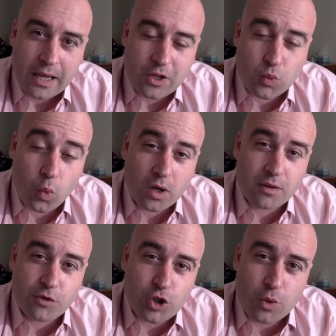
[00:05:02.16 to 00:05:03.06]
is one
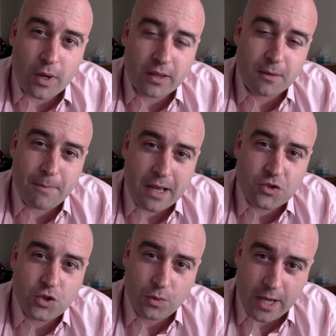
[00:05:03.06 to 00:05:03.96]
of doing the
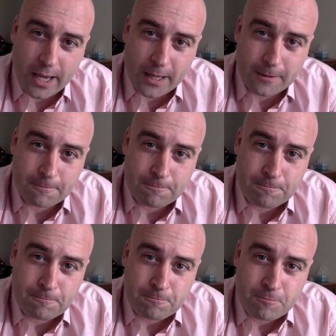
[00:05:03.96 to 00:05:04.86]
best you can.
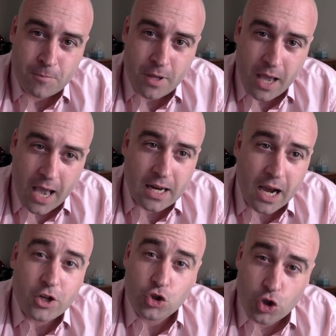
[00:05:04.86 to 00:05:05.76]
And
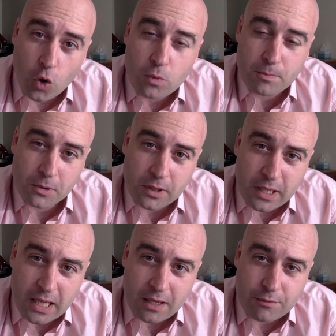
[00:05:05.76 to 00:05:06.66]
I don't
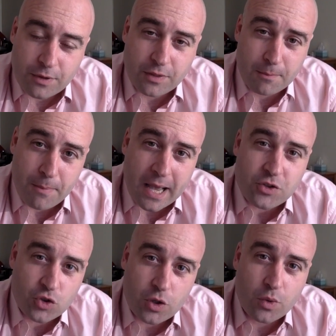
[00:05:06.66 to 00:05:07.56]
believe that the
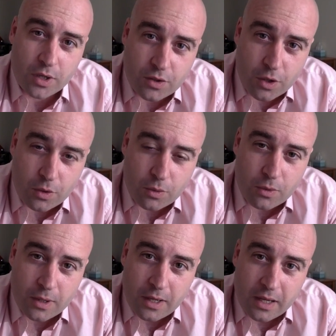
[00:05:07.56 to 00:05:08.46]
best you can do
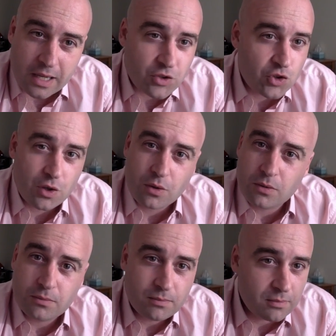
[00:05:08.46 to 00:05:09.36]
is
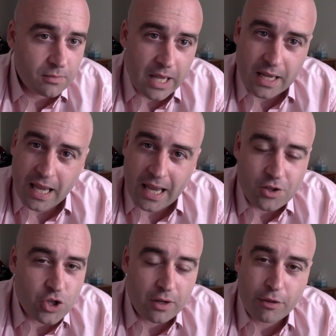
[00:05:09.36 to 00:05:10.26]
to
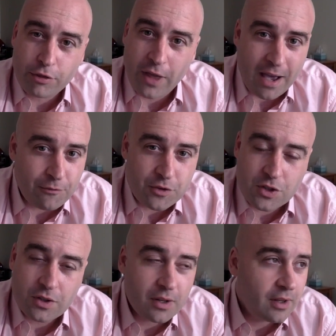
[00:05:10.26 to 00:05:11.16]
engage in
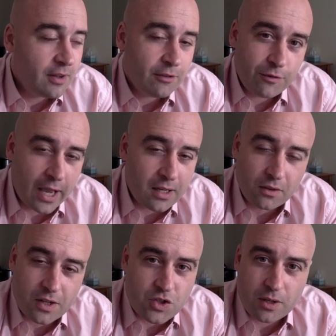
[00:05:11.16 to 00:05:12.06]
theft,
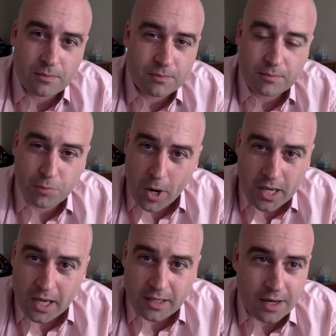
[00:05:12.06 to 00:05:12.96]
vandalism,
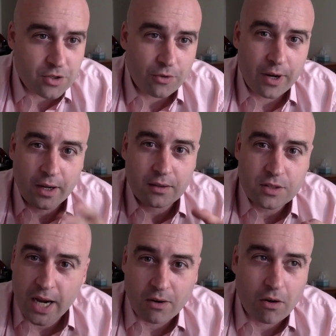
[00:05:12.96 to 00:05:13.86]
breaking and entering,
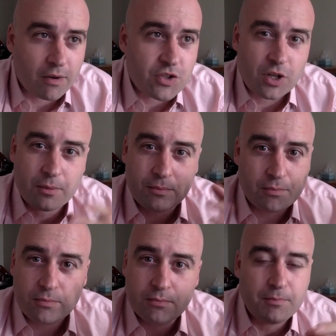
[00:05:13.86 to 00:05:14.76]

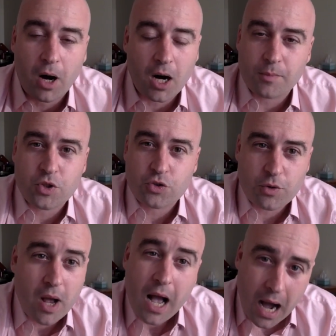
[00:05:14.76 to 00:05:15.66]
terrorism, bombs.
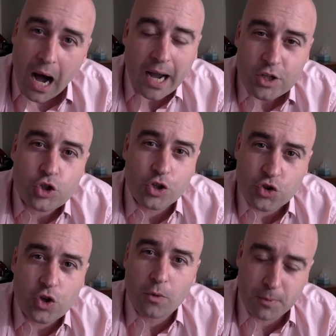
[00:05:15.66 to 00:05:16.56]
I
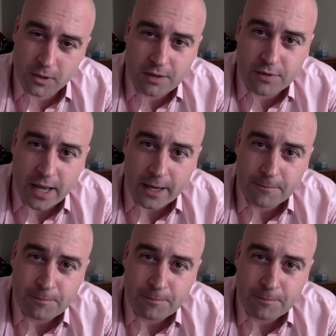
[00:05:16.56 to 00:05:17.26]
just don't believe that.